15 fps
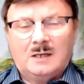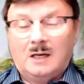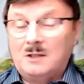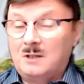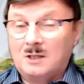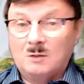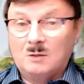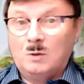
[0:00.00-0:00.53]
I
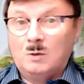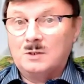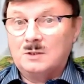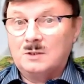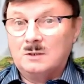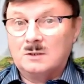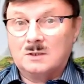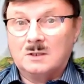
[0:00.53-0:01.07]
don't know what
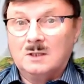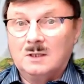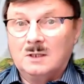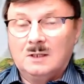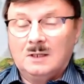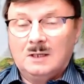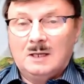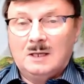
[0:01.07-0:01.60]
does,
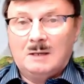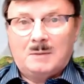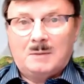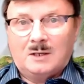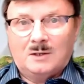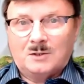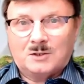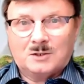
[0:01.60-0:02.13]

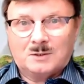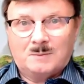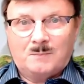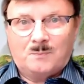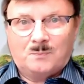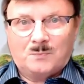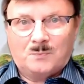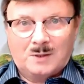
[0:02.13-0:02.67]
because
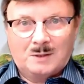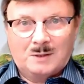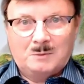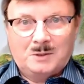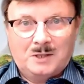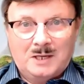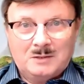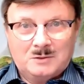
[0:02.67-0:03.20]

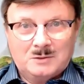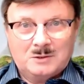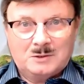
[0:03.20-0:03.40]
without